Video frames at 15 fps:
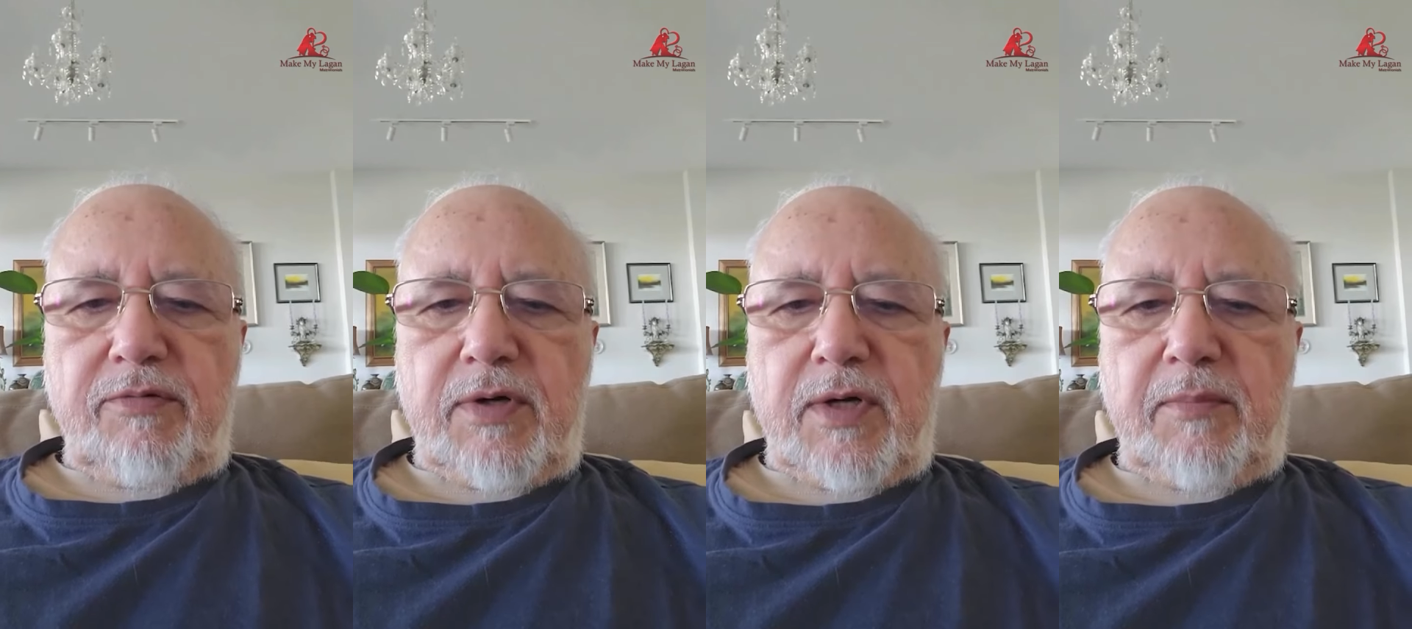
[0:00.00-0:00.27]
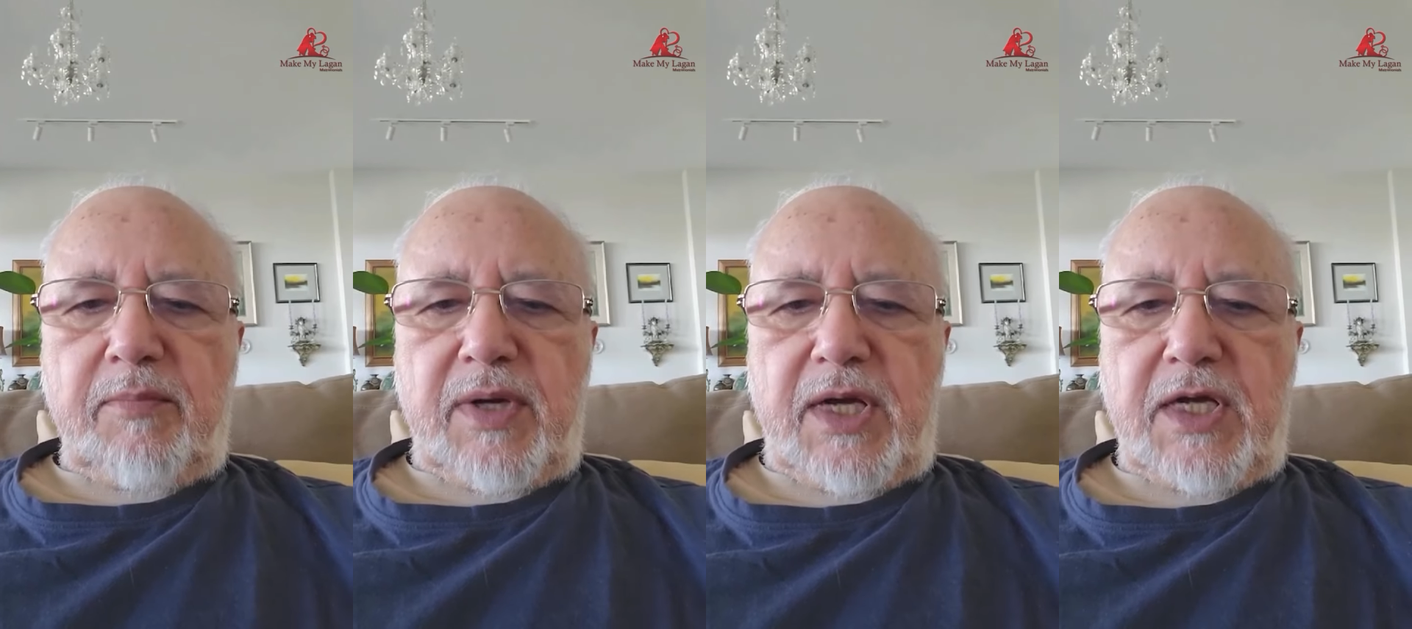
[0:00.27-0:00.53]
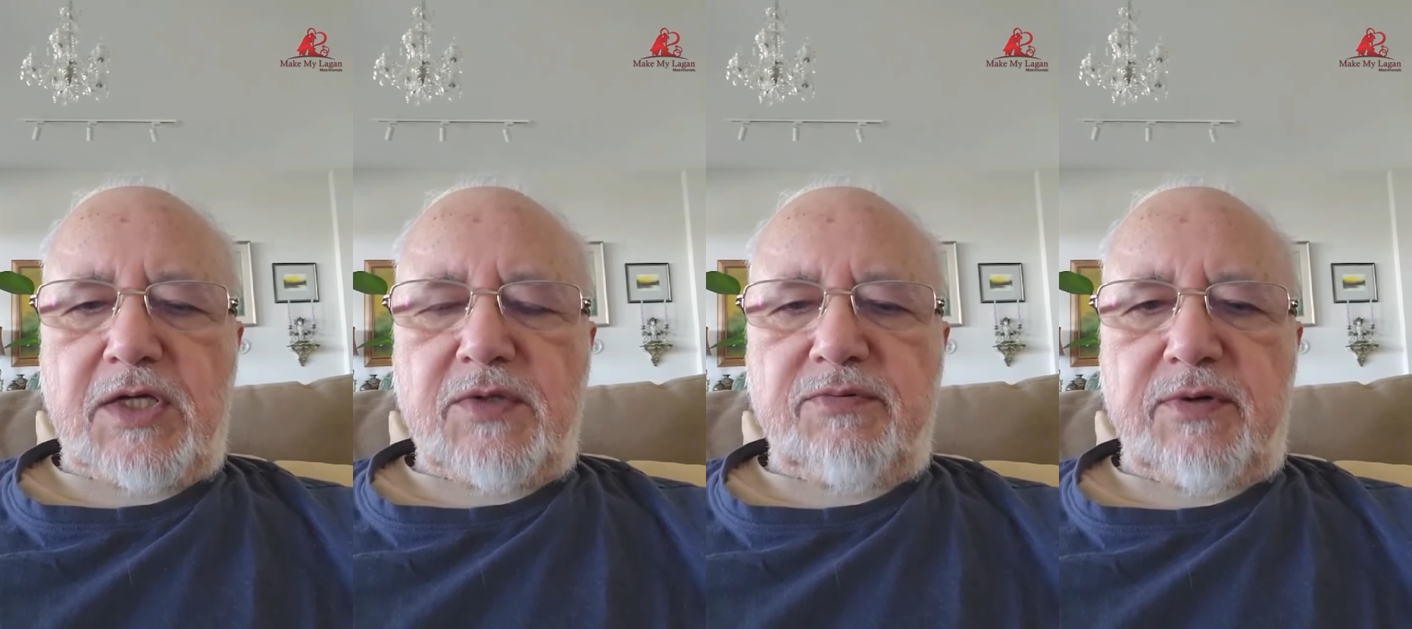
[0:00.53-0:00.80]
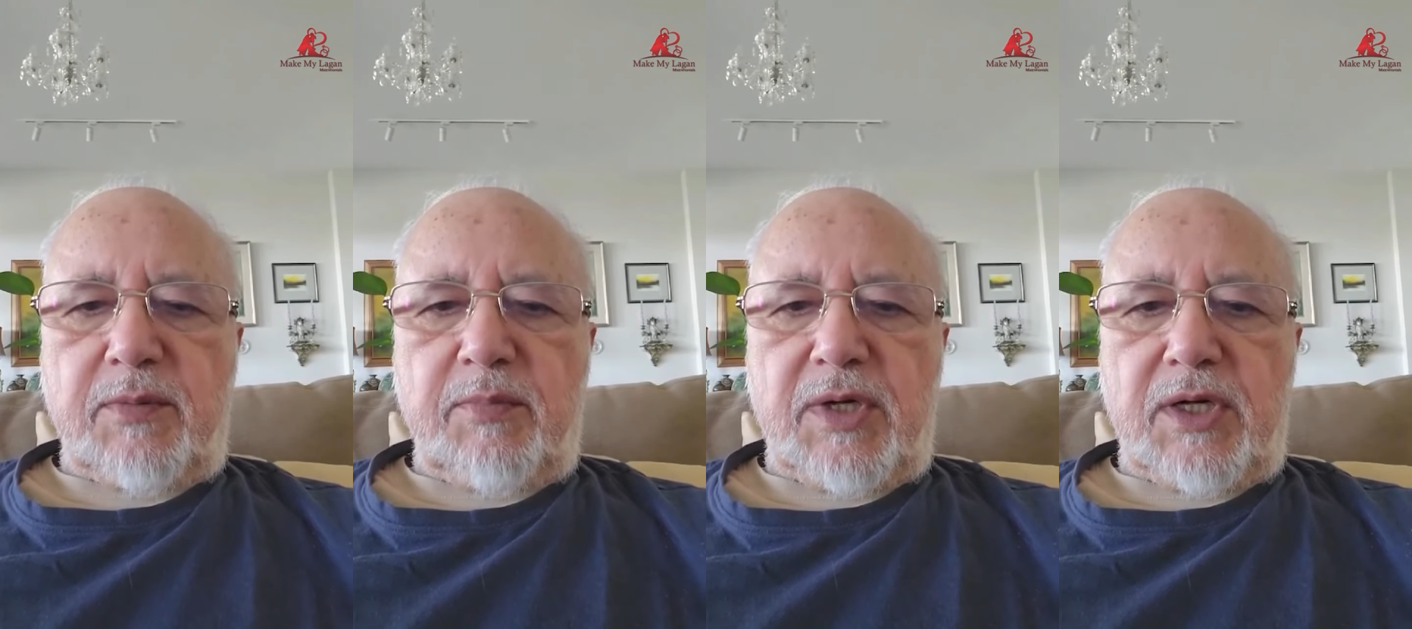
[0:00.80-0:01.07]
for a match
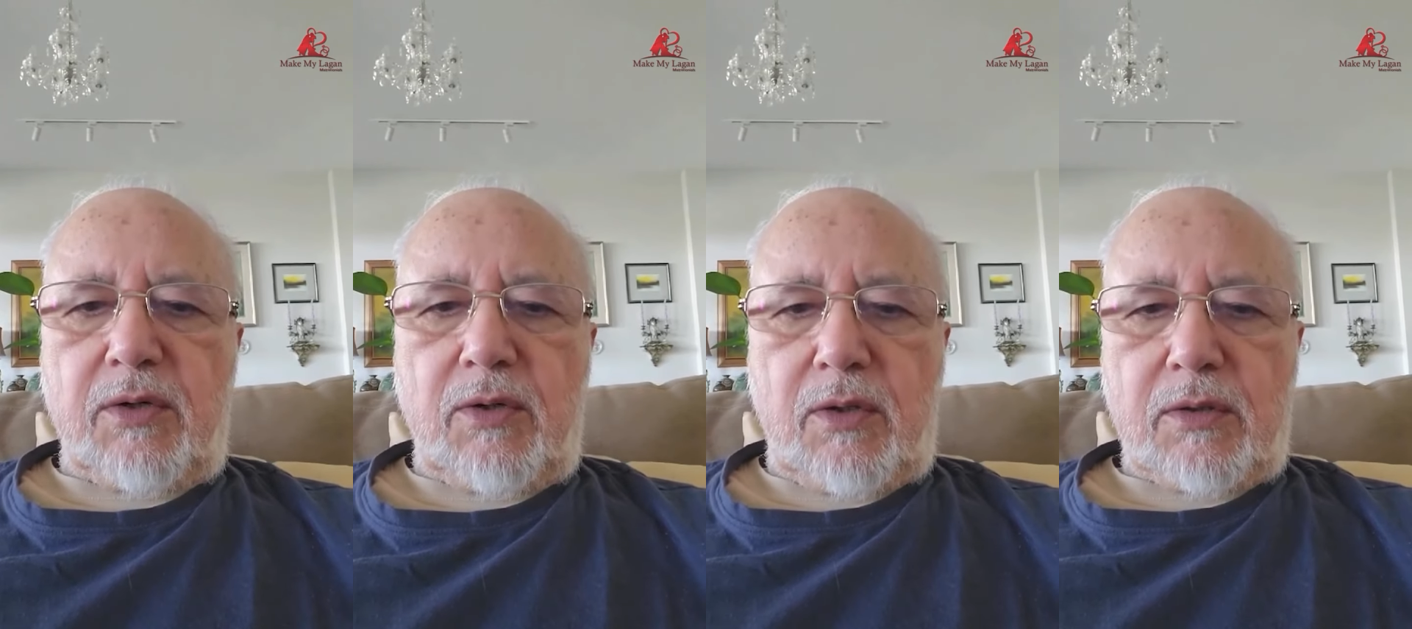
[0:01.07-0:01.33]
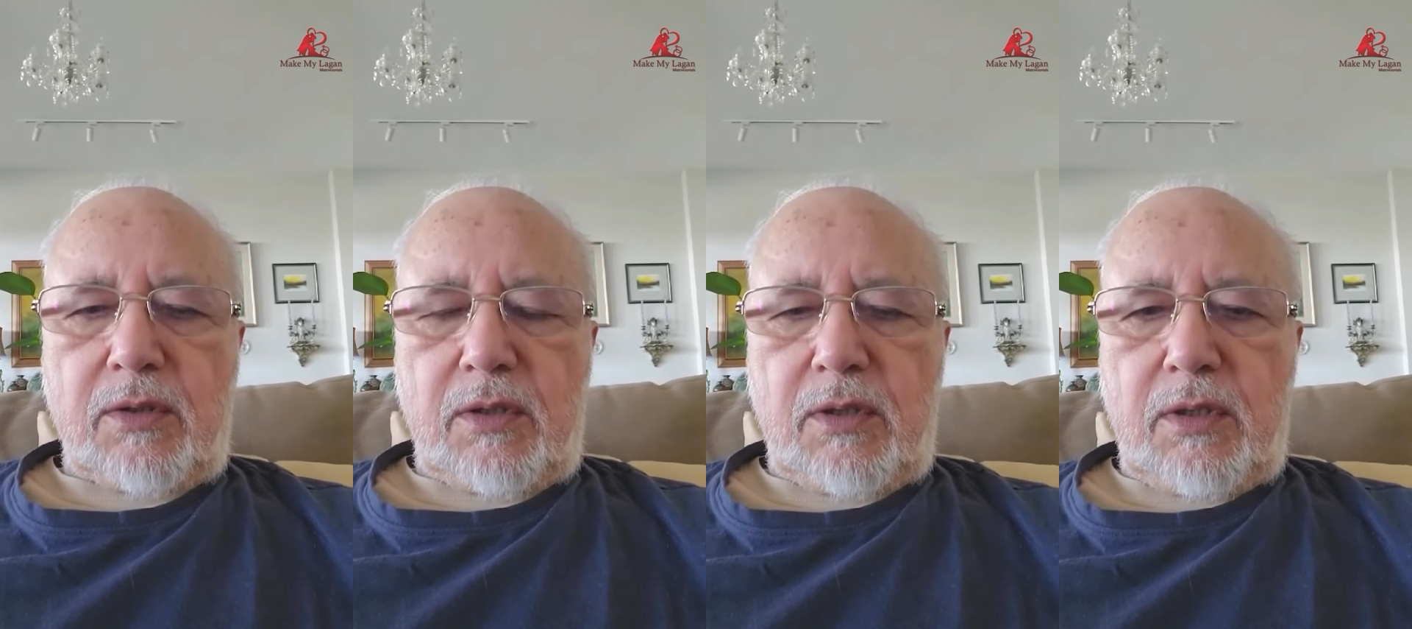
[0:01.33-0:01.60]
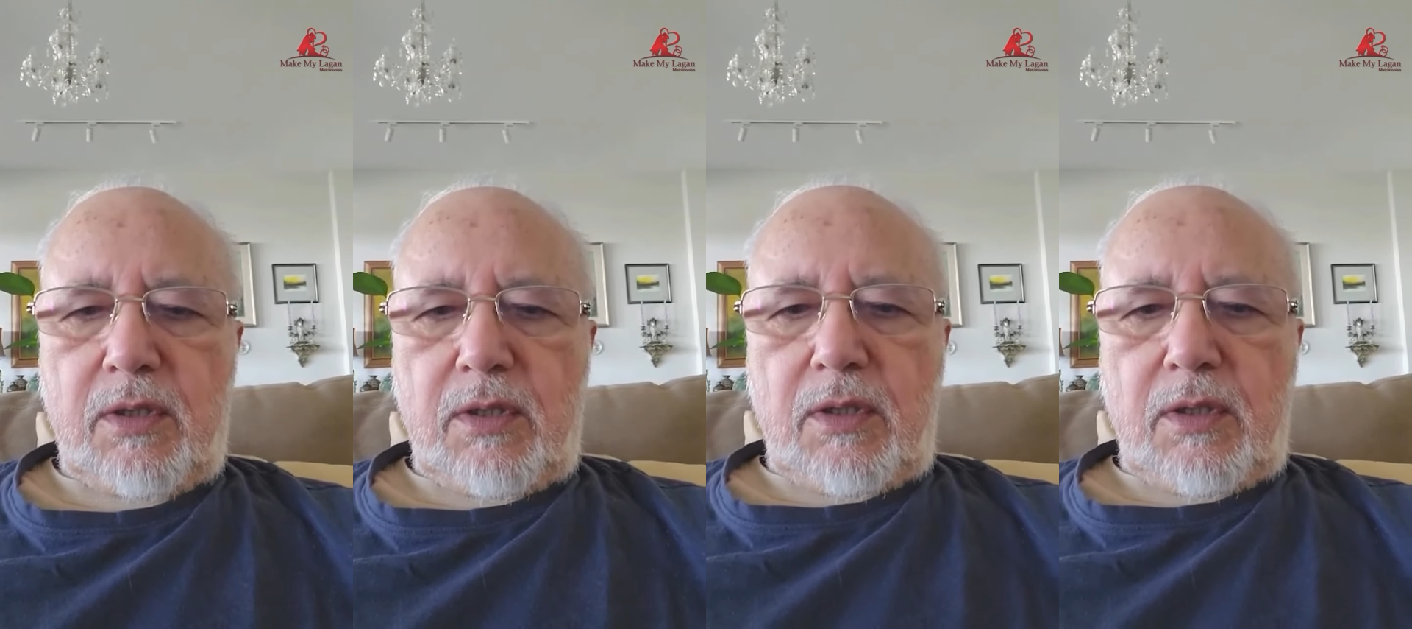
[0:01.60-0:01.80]
for my daughter,